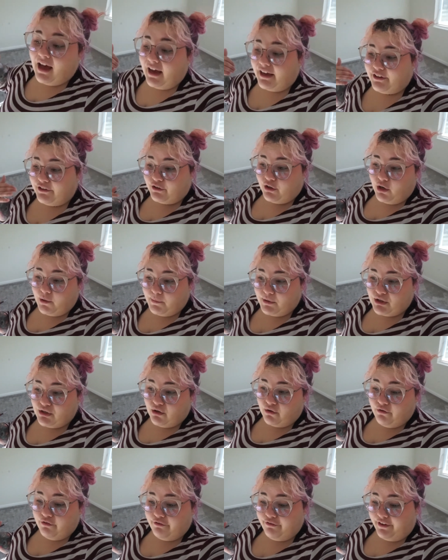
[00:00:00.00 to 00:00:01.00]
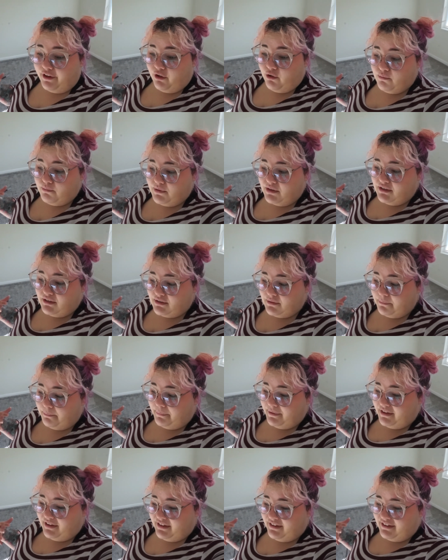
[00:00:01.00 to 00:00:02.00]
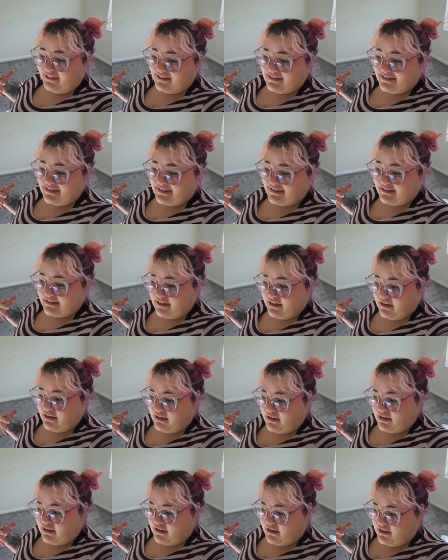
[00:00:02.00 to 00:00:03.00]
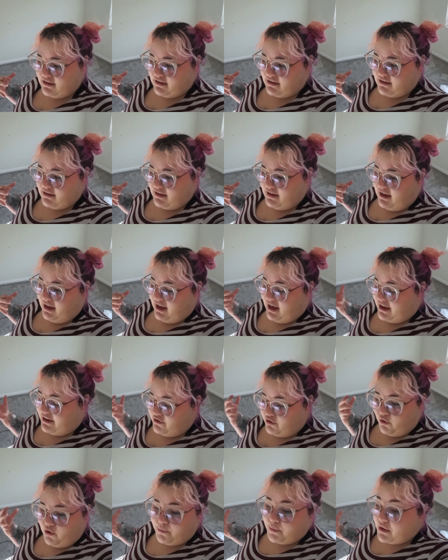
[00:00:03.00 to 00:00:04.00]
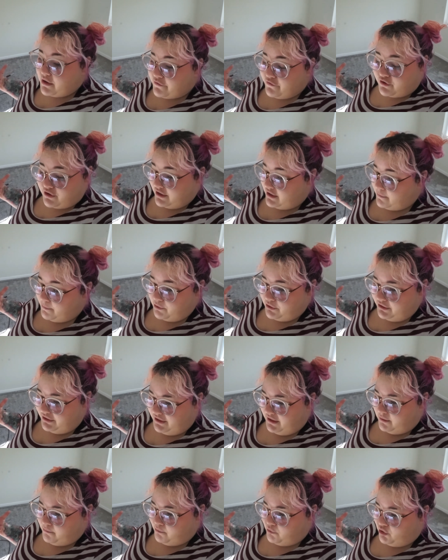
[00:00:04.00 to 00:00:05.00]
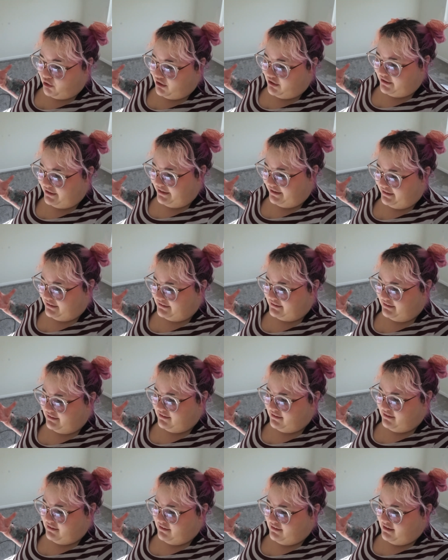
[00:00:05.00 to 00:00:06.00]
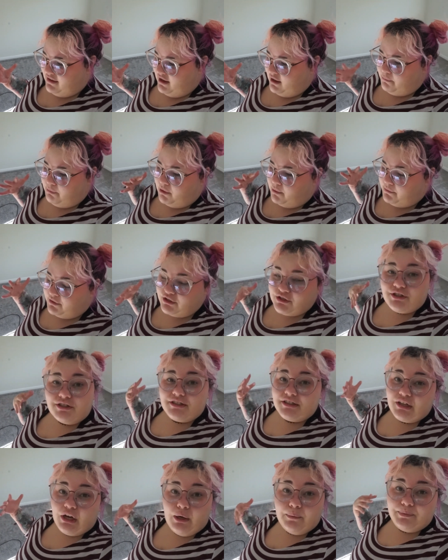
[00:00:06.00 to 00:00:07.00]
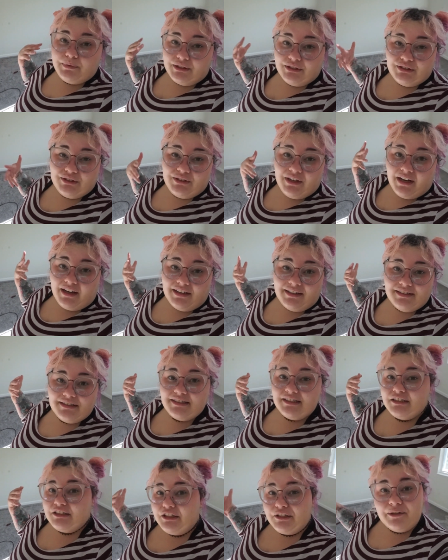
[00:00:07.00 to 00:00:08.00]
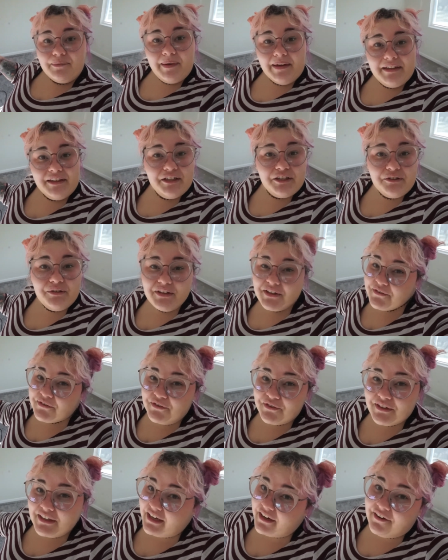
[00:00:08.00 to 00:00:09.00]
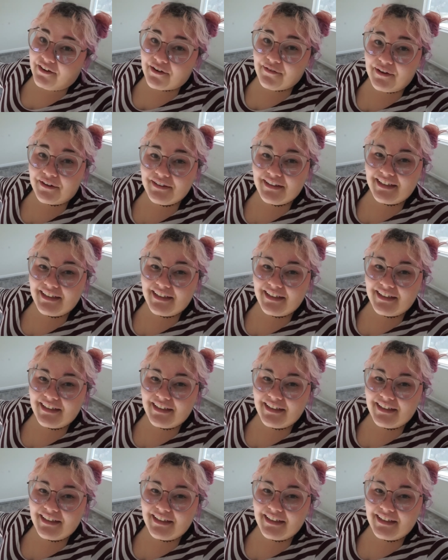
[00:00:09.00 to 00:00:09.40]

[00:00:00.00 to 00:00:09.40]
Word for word: I don't know how much I'll film because I know I'm gonna forget about the camera and I'll probably just update you guys little by little if you care about